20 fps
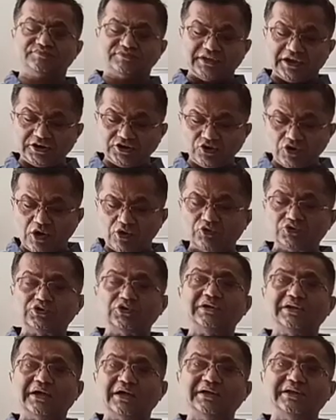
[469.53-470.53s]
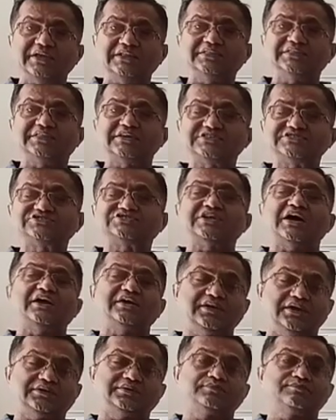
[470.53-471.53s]
that you have to learn in this
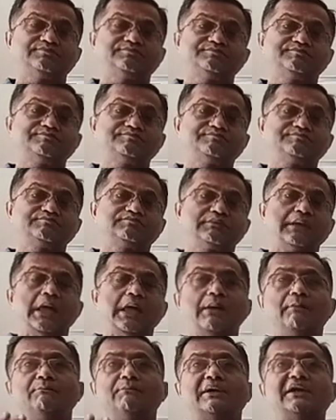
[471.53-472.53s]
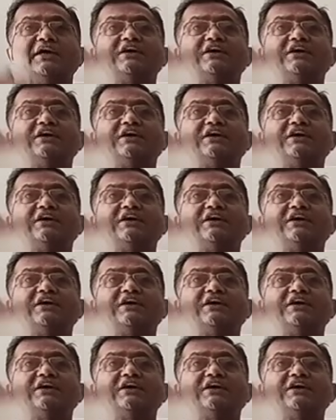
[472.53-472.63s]
standard. But